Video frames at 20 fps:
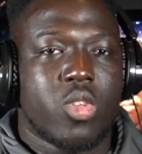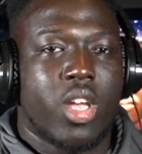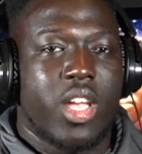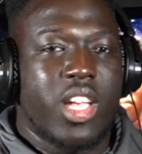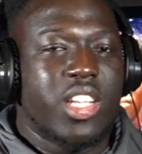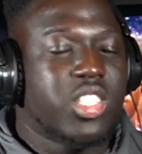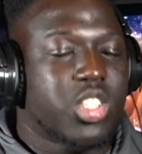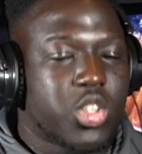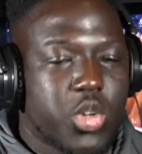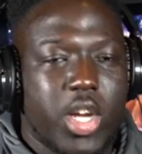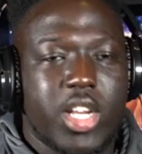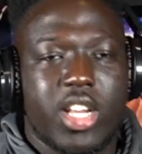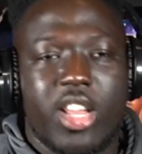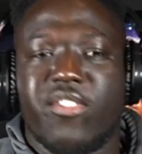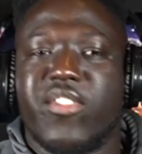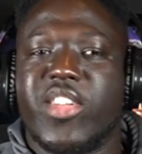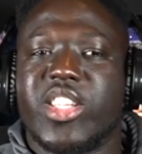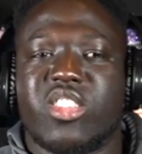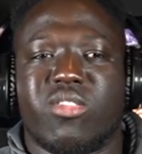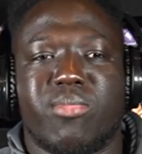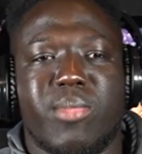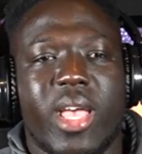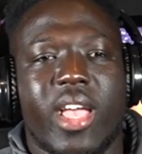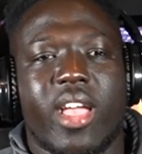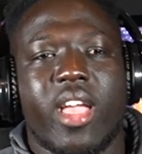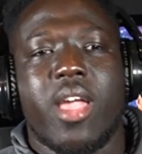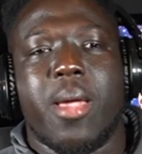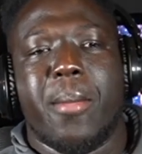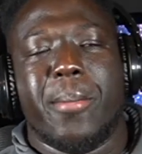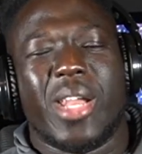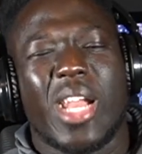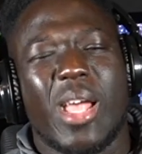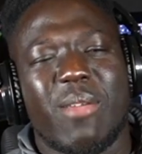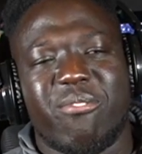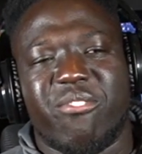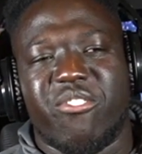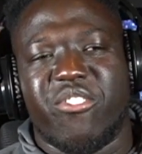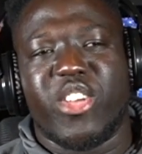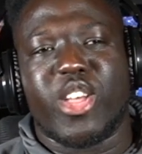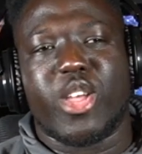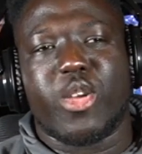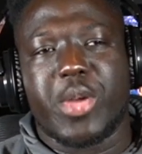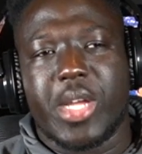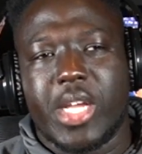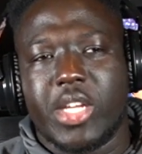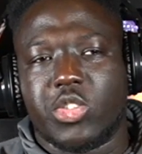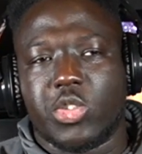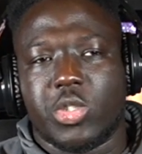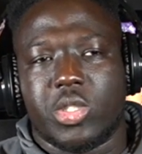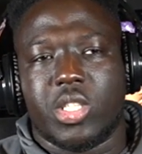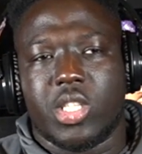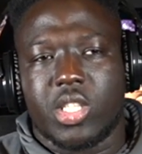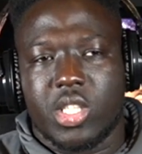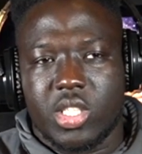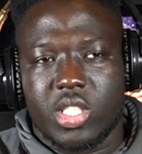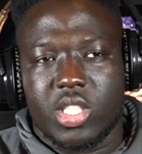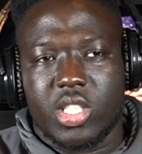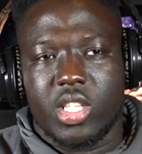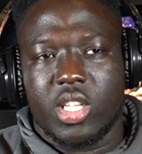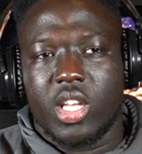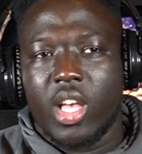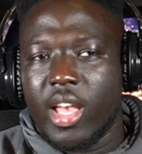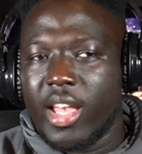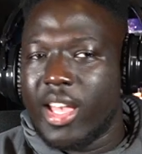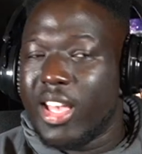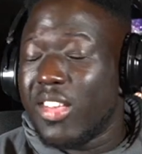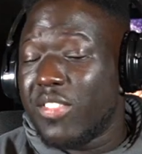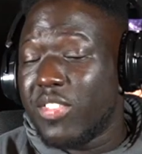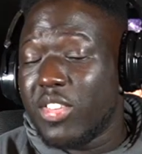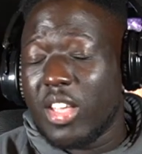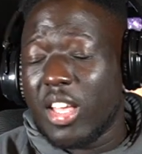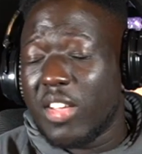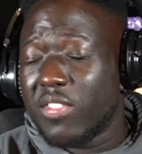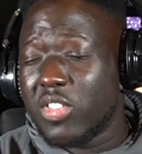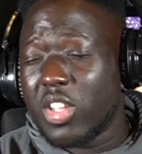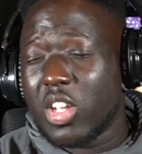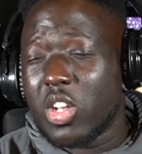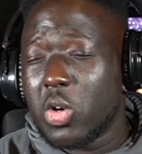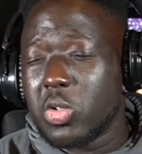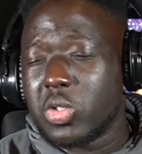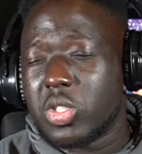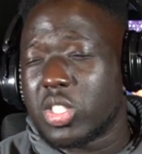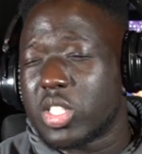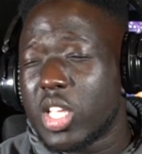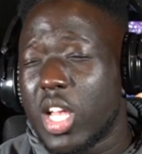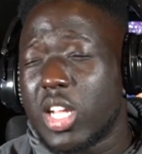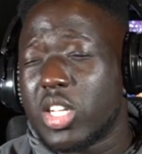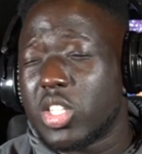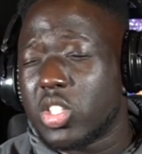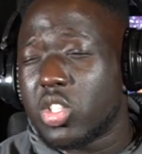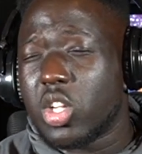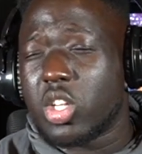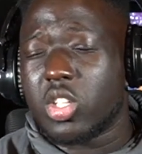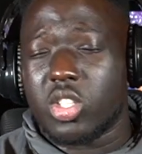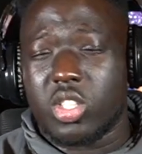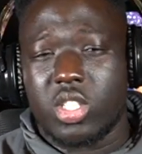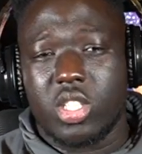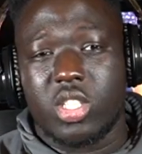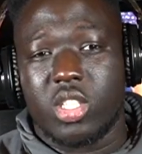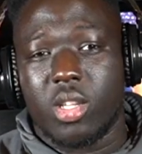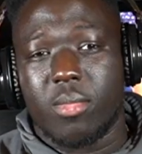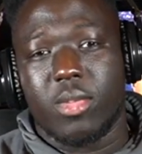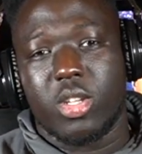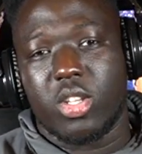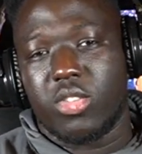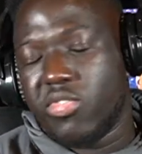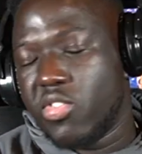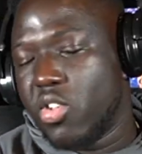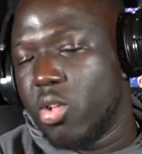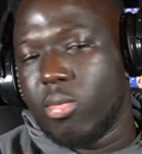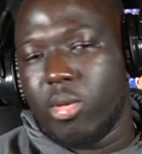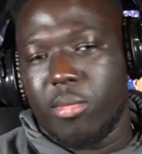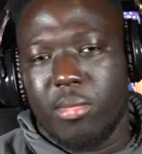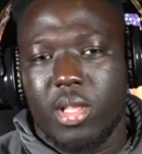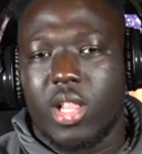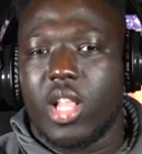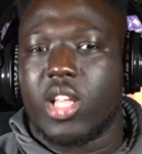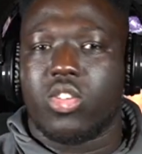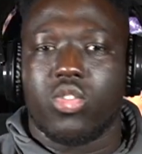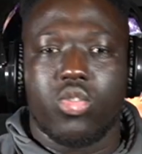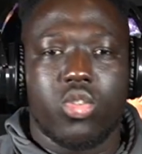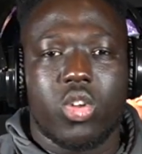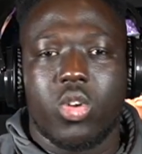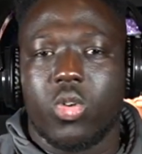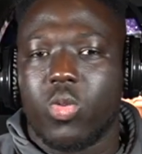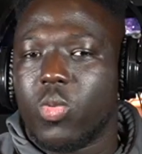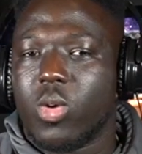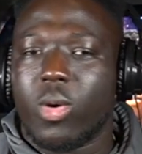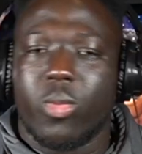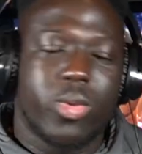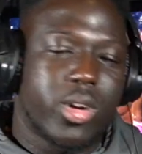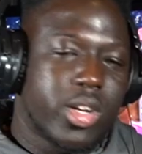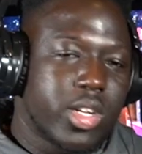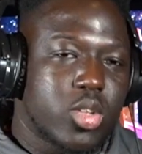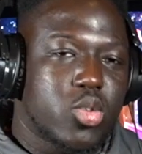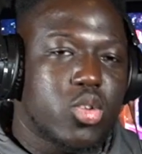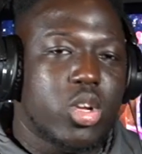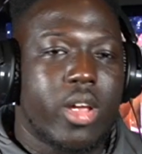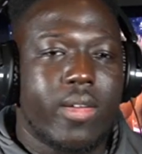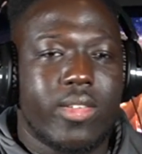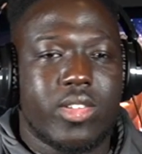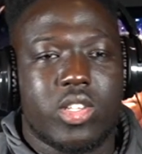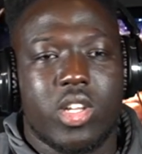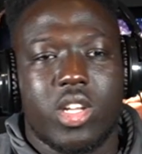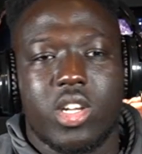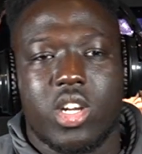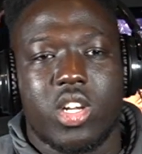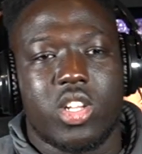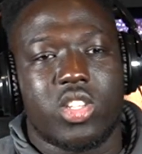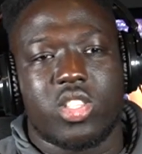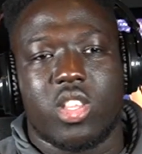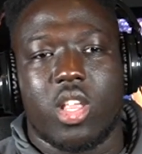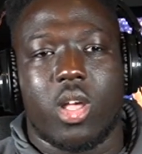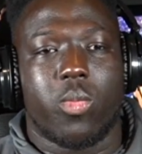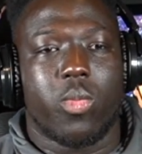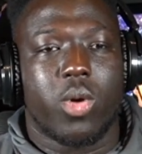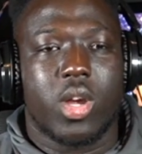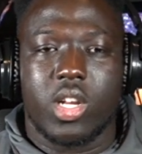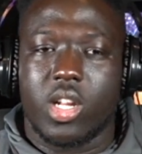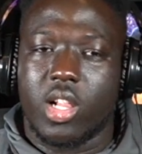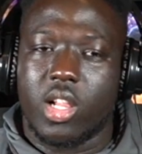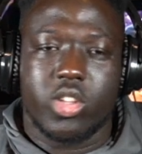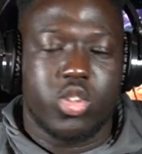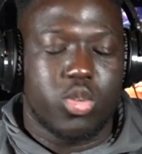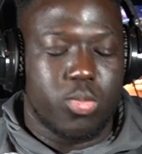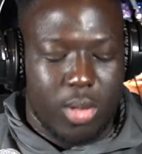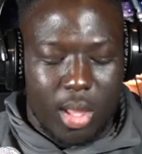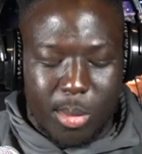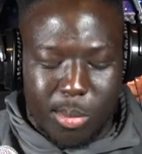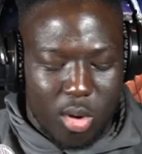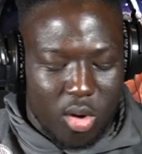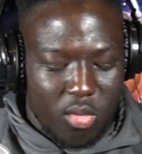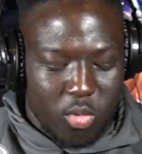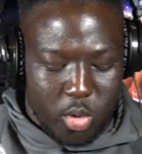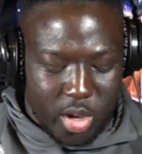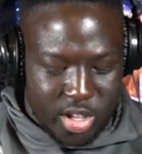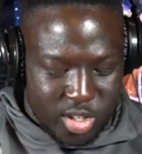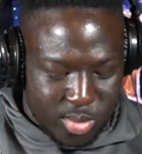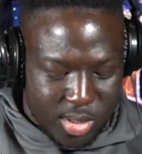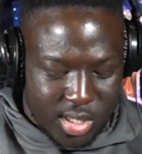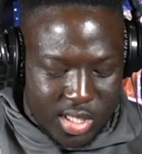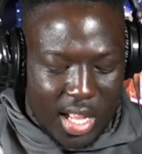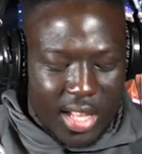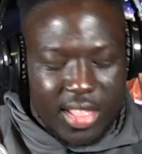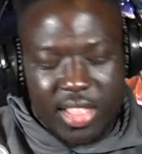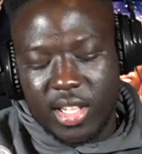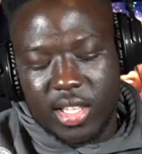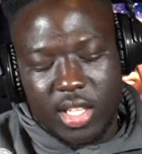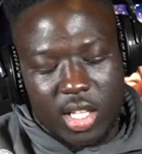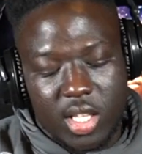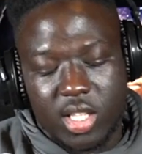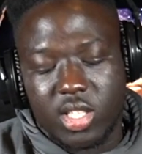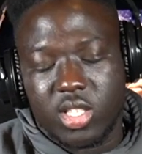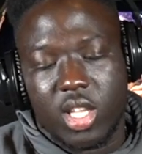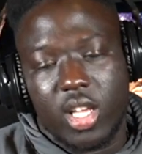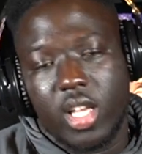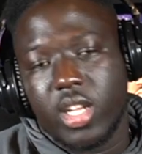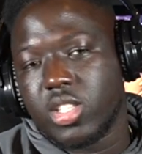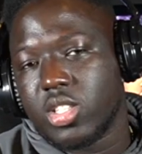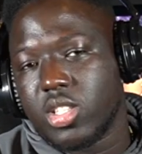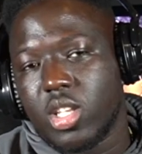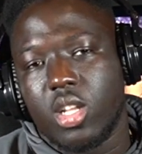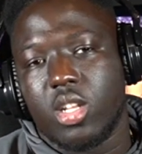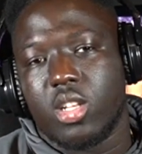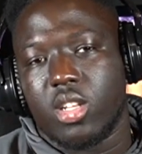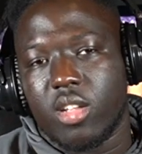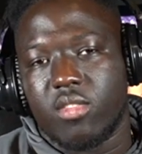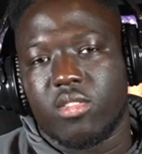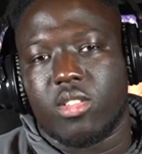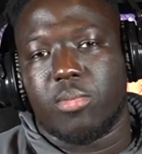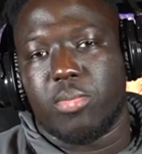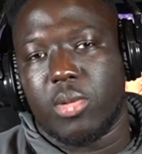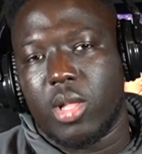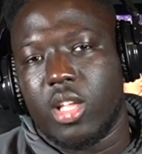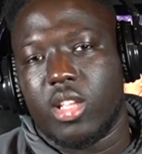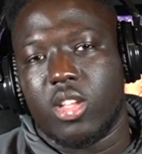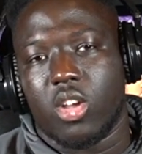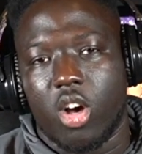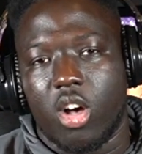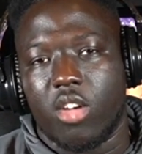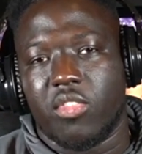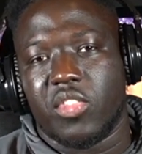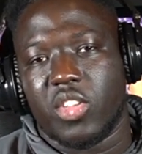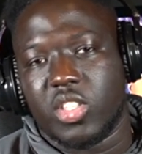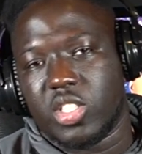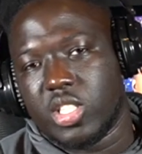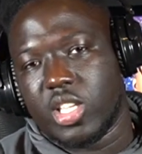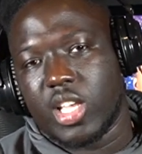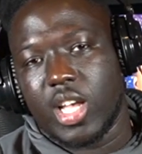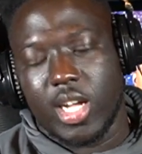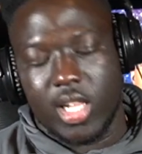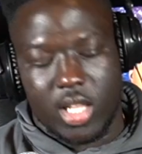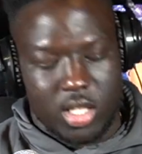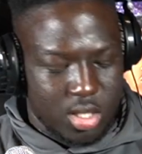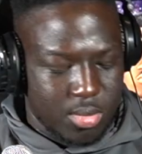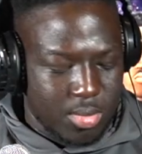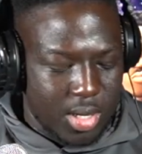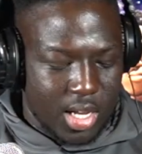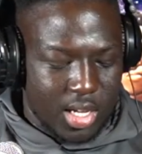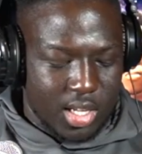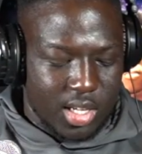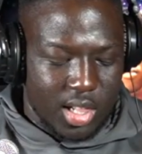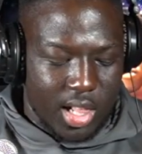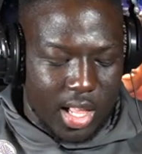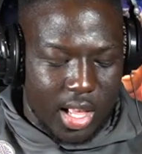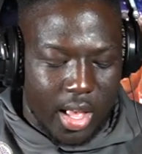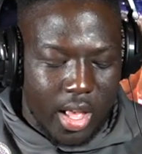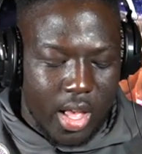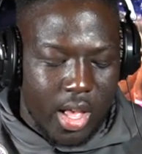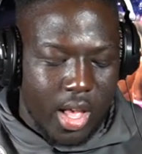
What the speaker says: he's a great defensive back, but I'm very interested to see if the coaches kind of start to see some of this film and be like, you know what, we're going to Travis Hunter this thing. We're going to let you play both ways because I think that this kid is good enough to play offense in college. I'm not going to lie.